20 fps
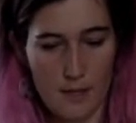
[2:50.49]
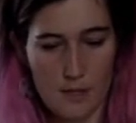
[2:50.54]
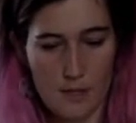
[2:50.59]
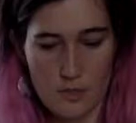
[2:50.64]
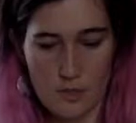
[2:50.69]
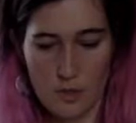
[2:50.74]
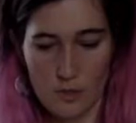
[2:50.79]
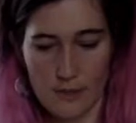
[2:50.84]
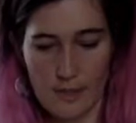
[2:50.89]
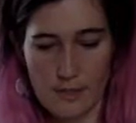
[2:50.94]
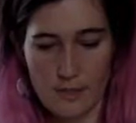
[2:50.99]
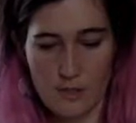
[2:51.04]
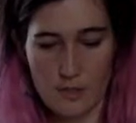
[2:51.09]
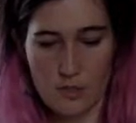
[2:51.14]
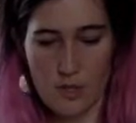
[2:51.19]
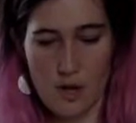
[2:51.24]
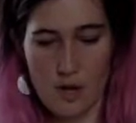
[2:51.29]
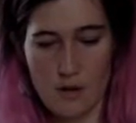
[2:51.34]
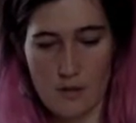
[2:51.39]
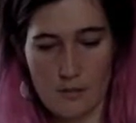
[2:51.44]
So let's
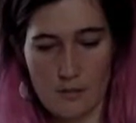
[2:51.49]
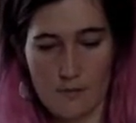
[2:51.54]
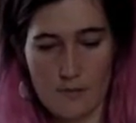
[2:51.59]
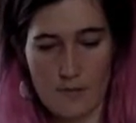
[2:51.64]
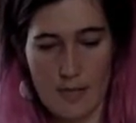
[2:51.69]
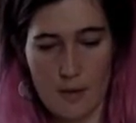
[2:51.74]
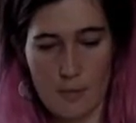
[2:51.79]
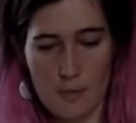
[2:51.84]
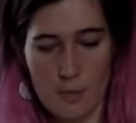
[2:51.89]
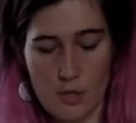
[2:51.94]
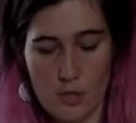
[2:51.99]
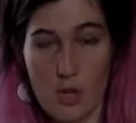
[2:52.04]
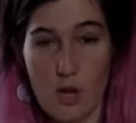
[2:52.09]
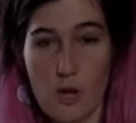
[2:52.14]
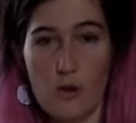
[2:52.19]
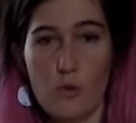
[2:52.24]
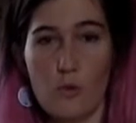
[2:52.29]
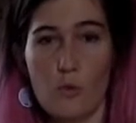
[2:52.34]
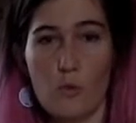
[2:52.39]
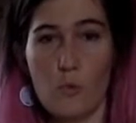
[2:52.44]
start down
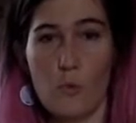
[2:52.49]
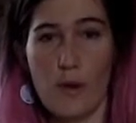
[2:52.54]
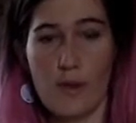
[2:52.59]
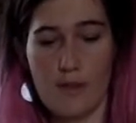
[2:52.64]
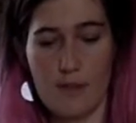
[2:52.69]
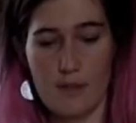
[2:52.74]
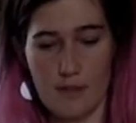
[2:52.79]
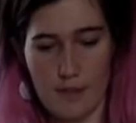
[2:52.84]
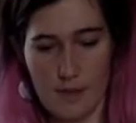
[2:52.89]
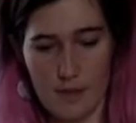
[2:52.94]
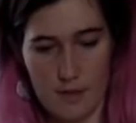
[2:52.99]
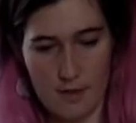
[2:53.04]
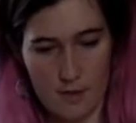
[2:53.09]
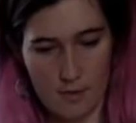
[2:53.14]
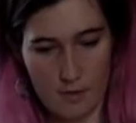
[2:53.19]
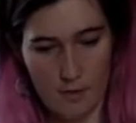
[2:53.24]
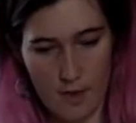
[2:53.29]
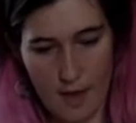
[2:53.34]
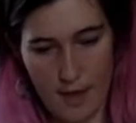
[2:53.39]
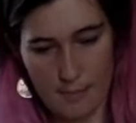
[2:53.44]
below with,
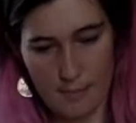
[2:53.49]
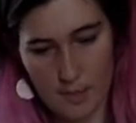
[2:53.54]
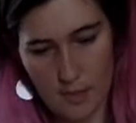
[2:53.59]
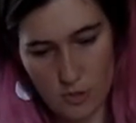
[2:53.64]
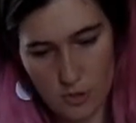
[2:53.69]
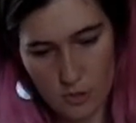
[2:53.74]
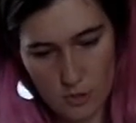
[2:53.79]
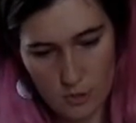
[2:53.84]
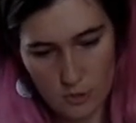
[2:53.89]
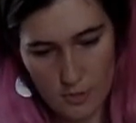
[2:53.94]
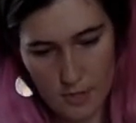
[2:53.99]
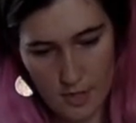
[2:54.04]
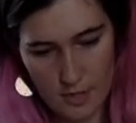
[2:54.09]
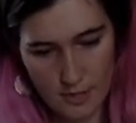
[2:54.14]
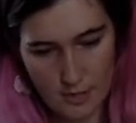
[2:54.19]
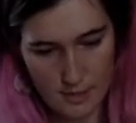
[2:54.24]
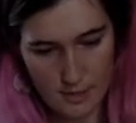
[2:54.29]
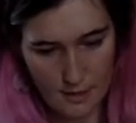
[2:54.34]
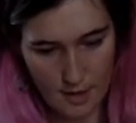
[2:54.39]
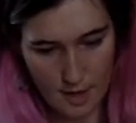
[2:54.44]
I'm going to do
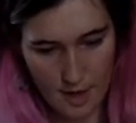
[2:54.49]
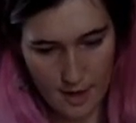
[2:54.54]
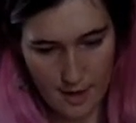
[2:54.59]
this